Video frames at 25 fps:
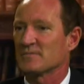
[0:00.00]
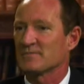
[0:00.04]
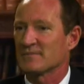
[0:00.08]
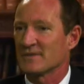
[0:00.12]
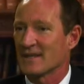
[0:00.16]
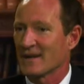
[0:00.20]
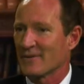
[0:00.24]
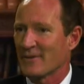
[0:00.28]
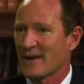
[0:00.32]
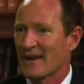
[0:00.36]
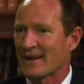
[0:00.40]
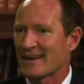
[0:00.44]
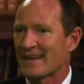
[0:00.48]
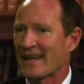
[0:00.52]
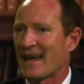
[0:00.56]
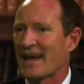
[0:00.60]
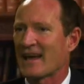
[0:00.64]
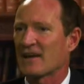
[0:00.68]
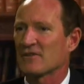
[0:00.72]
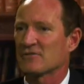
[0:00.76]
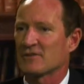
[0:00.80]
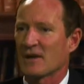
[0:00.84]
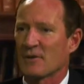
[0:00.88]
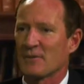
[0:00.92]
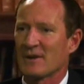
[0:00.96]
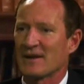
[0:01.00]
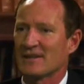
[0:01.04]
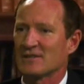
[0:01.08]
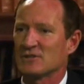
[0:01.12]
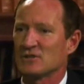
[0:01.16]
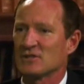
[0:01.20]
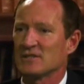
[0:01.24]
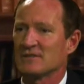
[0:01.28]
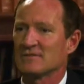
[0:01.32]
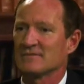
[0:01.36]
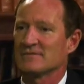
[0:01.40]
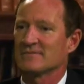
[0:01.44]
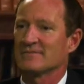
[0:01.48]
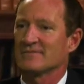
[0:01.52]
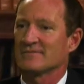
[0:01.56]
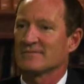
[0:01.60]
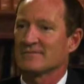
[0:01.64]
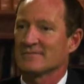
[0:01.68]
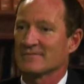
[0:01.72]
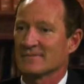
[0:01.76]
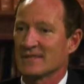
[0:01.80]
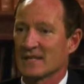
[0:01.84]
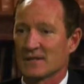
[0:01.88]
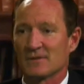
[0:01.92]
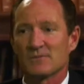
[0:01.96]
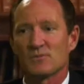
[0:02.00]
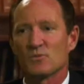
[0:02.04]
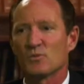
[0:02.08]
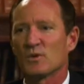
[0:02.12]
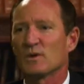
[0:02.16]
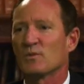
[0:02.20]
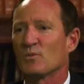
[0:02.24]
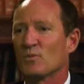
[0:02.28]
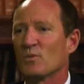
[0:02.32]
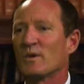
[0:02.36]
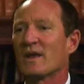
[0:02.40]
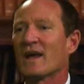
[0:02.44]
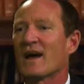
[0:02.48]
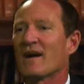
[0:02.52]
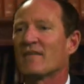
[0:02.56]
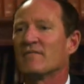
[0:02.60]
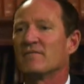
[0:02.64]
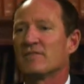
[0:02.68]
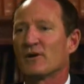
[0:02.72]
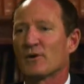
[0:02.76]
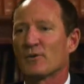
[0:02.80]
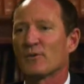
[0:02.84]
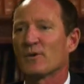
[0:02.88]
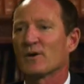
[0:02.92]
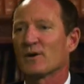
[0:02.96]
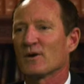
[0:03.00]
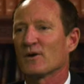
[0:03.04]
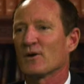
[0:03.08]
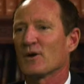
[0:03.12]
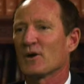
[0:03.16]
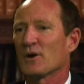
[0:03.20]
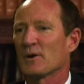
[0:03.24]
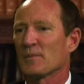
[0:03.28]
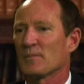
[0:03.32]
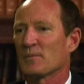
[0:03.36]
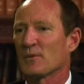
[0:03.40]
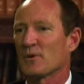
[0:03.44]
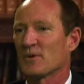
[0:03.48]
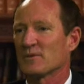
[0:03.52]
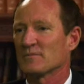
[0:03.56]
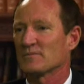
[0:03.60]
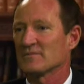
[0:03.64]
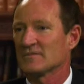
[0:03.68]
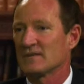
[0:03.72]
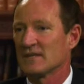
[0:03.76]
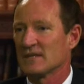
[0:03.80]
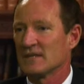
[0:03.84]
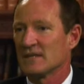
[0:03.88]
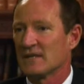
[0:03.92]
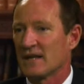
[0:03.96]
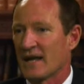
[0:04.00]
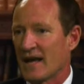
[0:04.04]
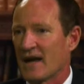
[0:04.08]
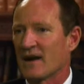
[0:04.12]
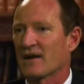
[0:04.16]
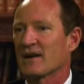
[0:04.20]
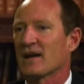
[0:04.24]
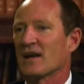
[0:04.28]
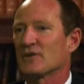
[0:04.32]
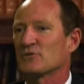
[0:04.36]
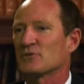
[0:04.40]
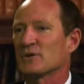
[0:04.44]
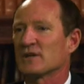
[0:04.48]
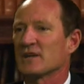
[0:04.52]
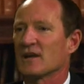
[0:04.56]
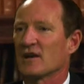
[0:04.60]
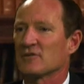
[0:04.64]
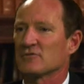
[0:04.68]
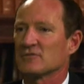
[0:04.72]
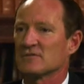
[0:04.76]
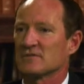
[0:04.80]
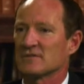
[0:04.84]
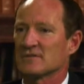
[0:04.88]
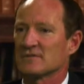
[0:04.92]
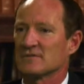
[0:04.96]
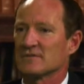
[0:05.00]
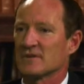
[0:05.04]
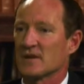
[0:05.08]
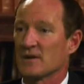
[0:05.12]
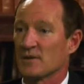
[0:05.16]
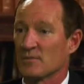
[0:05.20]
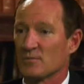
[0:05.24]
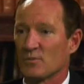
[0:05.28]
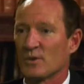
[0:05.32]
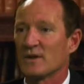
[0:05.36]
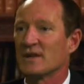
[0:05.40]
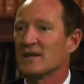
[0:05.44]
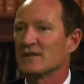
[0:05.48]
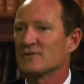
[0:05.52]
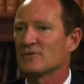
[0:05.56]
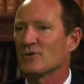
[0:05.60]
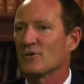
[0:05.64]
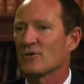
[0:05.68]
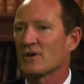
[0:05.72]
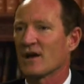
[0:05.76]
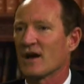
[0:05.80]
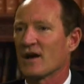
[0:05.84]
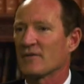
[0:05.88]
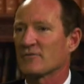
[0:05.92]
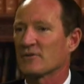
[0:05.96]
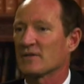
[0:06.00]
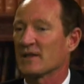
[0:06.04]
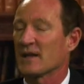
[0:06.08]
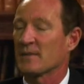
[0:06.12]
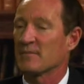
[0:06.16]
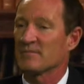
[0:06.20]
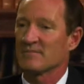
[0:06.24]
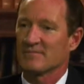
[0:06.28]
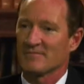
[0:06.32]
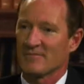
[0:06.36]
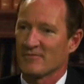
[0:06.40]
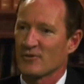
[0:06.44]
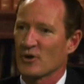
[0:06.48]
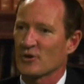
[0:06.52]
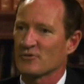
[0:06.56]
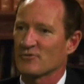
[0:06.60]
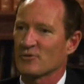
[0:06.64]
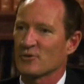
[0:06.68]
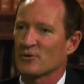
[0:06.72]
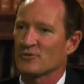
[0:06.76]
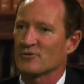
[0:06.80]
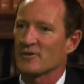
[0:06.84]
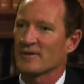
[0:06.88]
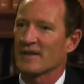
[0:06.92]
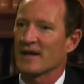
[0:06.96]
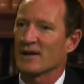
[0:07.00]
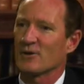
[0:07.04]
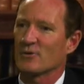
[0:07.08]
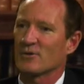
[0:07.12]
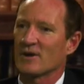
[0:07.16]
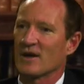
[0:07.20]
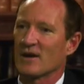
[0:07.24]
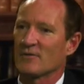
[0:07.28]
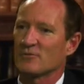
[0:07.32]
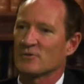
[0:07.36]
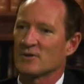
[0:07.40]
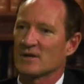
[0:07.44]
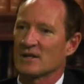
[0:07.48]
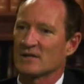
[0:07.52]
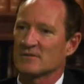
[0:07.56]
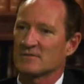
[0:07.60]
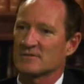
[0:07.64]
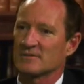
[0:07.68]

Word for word: You know, our gas, our energy. You know, we, we are very reliant upon our country cousins, and we need to look after them. Vice versa, they look after us.